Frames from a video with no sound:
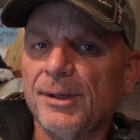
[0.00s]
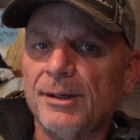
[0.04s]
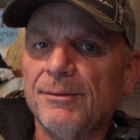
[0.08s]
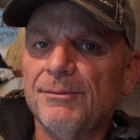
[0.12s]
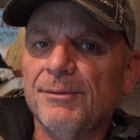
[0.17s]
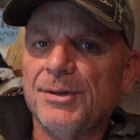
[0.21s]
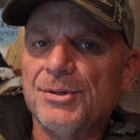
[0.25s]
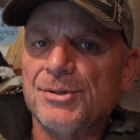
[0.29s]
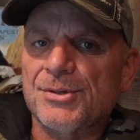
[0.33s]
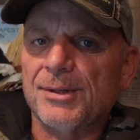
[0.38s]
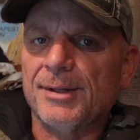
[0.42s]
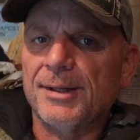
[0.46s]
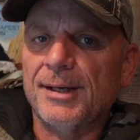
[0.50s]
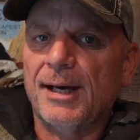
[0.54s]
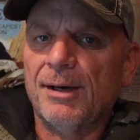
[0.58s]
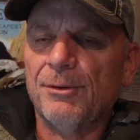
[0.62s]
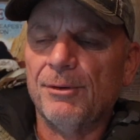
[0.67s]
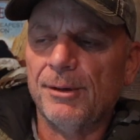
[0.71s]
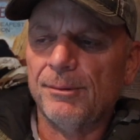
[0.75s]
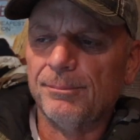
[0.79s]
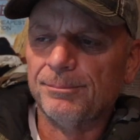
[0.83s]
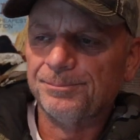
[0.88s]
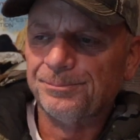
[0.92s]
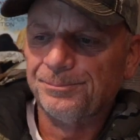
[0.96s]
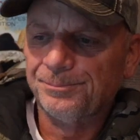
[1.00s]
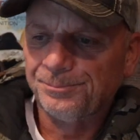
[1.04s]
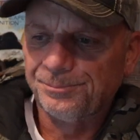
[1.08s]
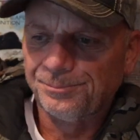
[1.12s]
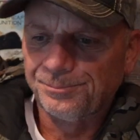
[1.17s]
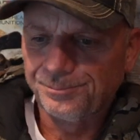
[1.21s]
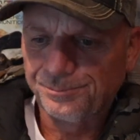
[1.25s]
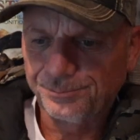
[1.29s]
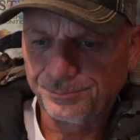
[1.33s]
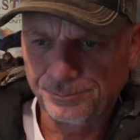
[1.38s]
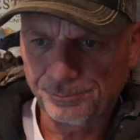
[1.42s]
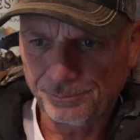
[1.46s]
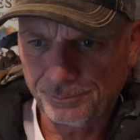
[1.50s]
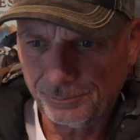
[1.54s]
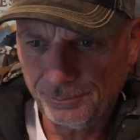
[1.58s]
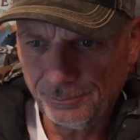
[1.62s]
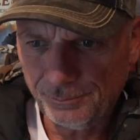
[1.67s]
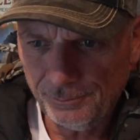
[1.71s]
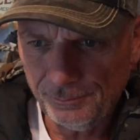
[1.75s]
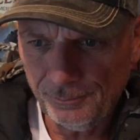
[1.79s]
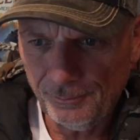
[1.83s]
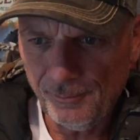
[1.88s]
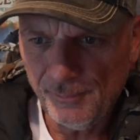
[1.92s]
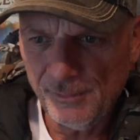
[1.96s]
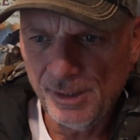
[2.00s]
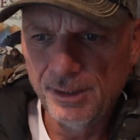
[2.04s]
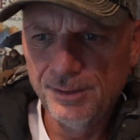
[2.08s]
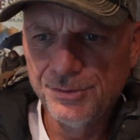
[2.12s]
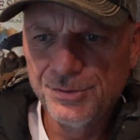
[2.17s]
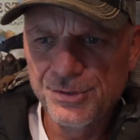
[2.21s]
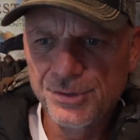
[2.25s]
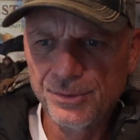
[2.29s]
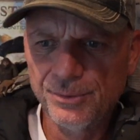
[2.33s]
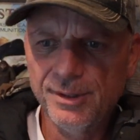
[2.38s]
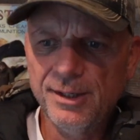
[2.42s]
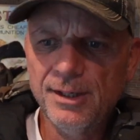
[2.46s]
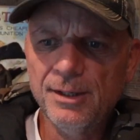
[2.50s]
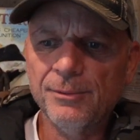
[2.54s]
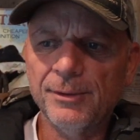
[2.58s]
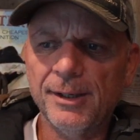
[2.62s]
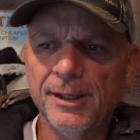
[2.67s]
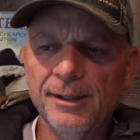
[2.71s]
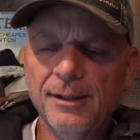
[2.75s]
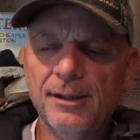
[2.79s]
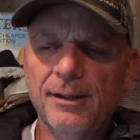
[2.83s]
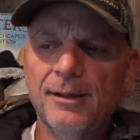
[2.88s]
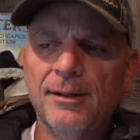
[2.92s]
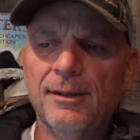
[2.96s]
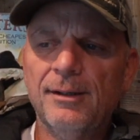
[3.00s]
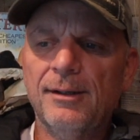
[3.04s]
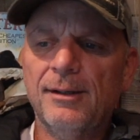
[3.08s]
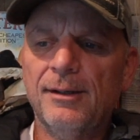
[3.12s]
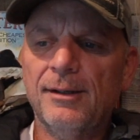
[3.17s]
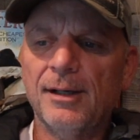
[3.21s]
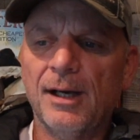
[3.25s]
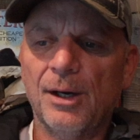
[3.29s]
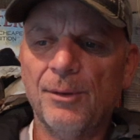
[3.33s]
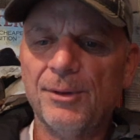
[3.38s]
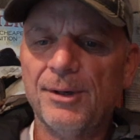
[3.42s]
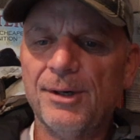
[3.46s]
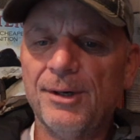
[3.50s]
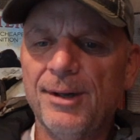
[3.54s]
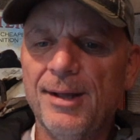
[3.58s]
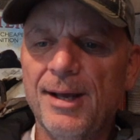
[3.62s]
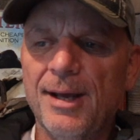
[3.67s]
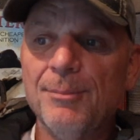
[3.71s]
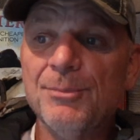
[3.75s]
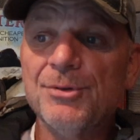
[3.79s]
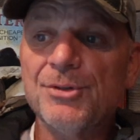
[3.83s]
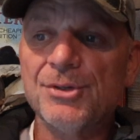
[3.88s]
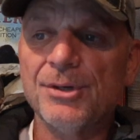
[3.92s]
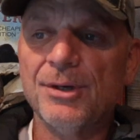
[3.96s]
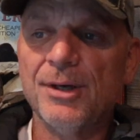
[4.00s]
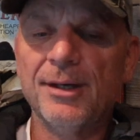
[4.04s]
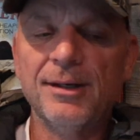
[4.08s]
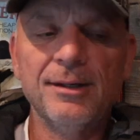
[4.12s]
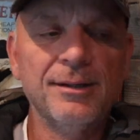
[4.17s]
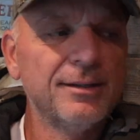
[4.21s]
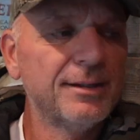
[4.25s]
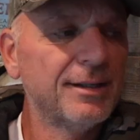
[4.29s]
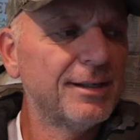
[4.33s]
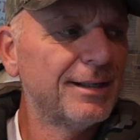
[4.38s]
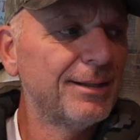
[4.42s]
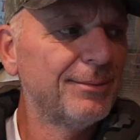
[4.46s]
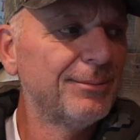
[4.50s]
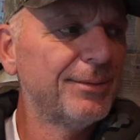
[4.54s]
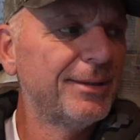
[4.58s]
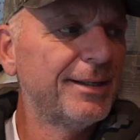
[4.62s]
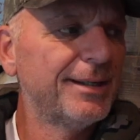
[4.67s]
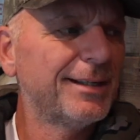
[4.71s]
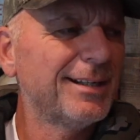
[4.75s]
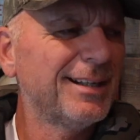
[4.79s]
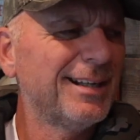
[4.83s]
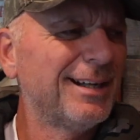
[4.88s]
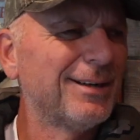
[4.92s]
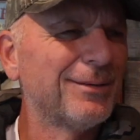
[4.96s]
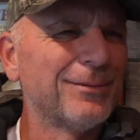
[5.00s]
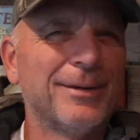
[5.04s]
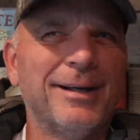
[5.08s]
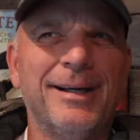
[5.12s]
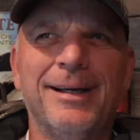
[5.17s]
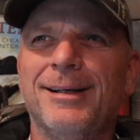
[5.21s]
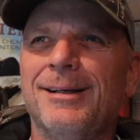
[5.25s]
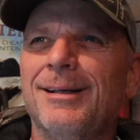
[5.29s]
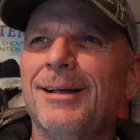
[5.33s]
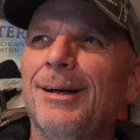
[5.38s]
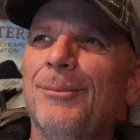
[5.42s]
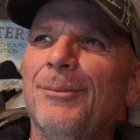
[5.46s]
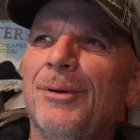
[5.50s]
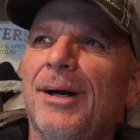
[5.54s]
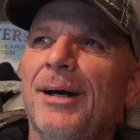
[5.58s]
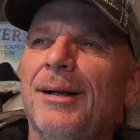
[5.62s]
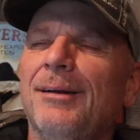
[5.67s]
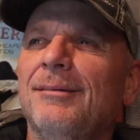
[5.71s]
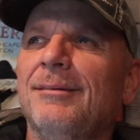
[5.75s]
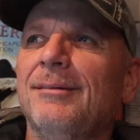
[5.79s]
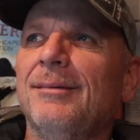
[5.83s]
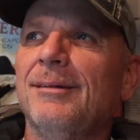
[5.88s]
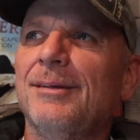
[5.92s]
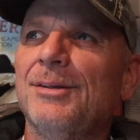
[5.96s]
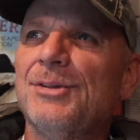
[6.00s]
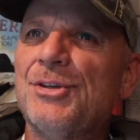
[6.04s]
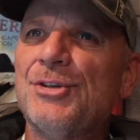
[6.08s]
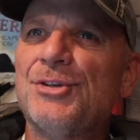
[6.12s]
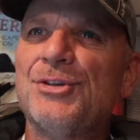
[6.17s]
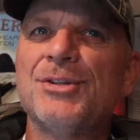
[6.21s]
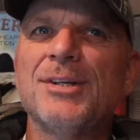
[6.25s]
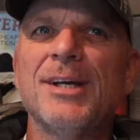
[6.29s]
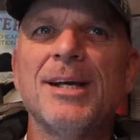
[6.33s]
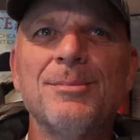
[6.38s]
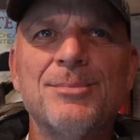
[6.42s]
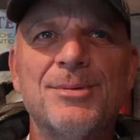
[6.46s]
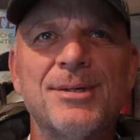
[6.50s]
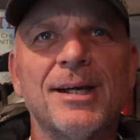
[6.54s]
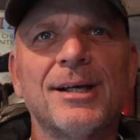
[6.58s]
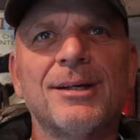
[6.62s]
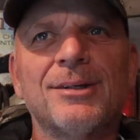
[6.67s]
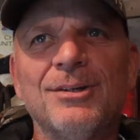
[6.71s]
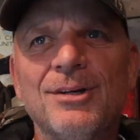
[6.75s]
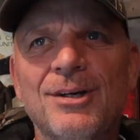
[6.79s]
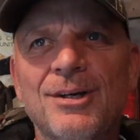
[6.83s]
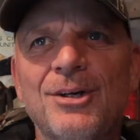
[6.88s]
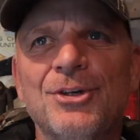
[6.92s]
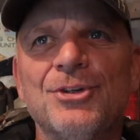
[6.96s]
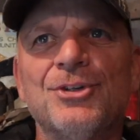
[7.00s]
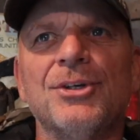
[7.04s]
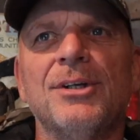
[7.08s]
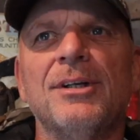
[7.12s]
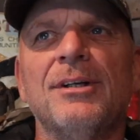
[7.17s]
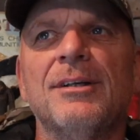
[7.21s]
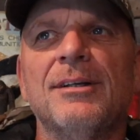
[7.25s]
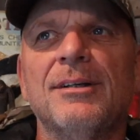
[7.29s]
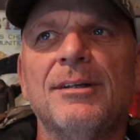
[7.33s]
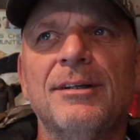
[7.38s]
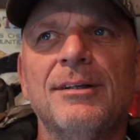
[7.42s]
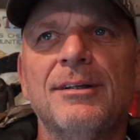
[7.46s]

convinced of that one. So anyway, I went on Amazon, and I'm like, alright, come on. It's the same technology.